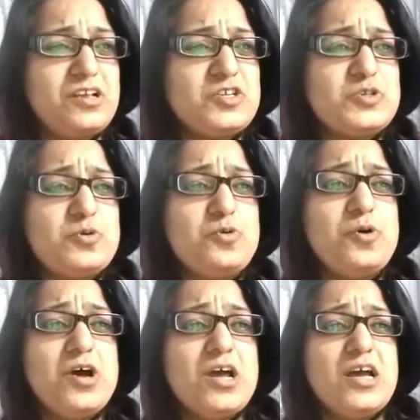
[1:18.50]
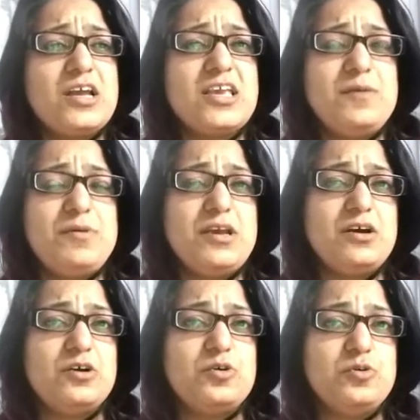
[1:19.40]
So keeping
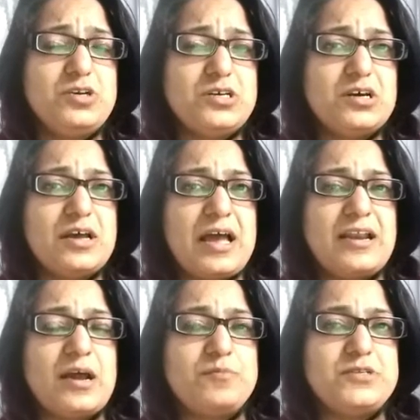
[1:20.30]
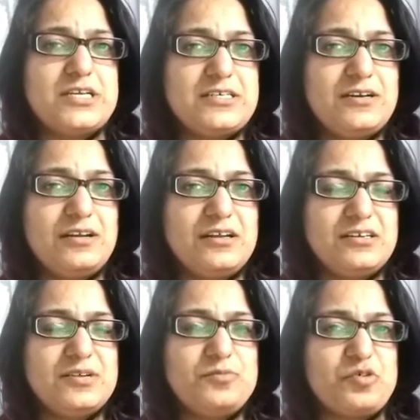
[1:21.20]
a good and updated
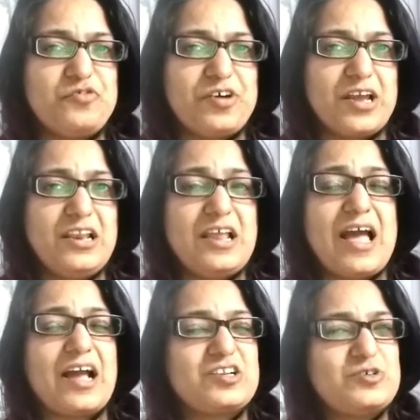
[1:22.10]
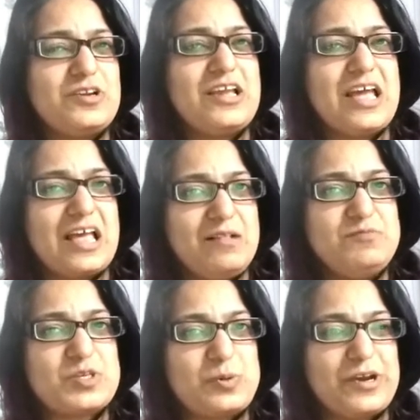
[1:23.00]
LinkedIn profile actually
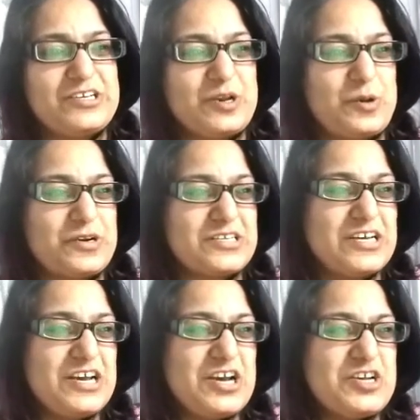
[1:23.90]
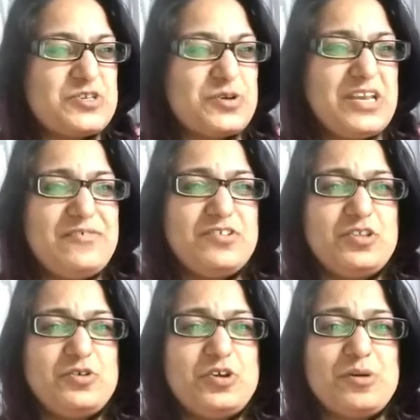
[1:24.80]
helps quite a lot. So even
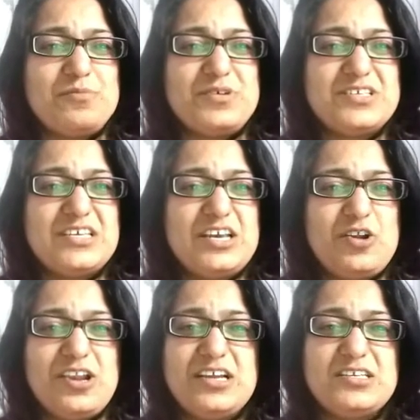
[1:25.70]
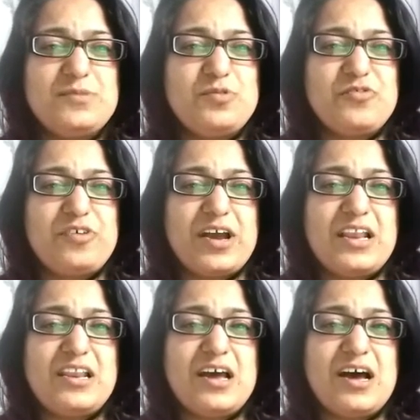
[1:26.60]
though you're busy, your LinkedIn profile